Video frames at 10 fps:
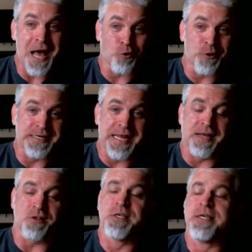calorie
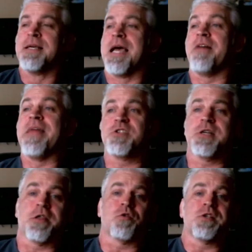dense. And
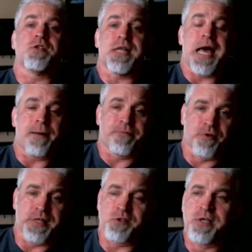that's another reason to
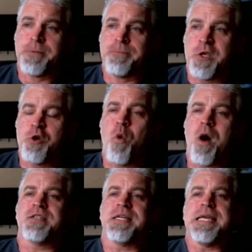opt for these. You
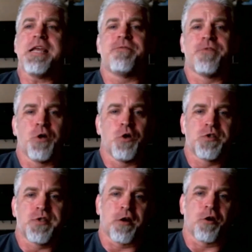want to eat
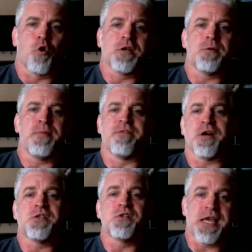foods that are going to be
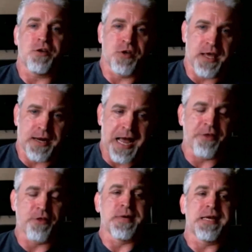very satiating,
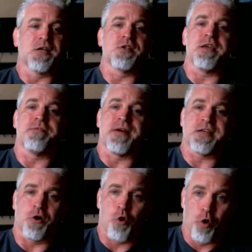either because of the
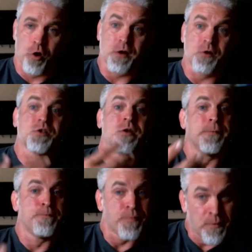effect on hormones,
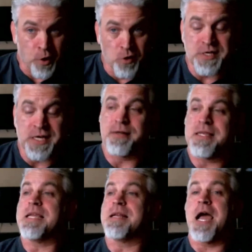
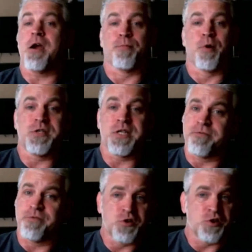protein. You eat higher
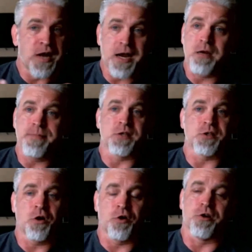protein foods, you're not going to
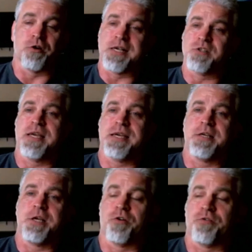be as hungry. You're less
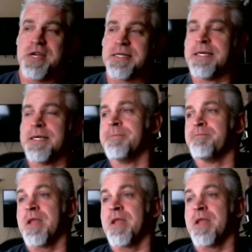likely to overeat.